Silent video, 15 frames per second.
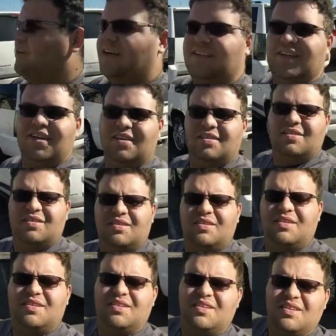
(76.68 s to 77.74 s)
I did.
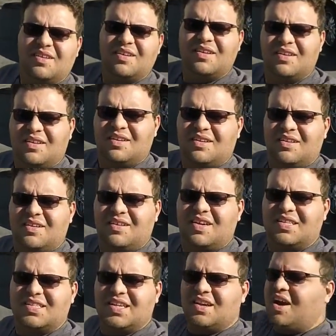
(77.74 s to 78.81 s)

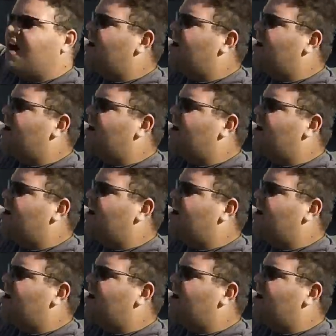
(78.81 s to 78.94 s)
That's it,